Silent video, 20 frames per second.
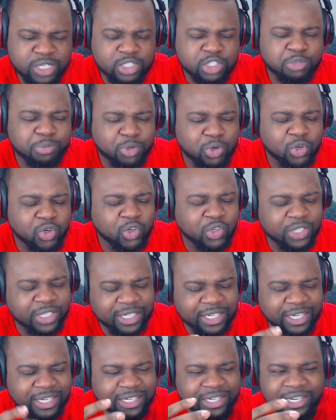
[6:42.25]
smooth, and
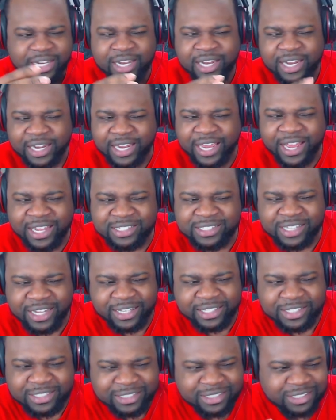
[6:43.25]
then he has like
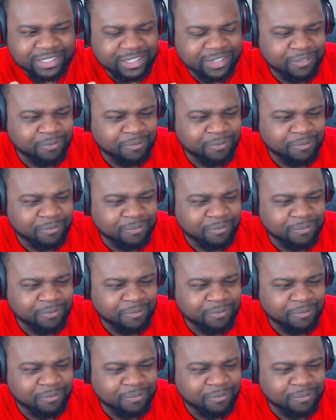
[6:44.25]
this,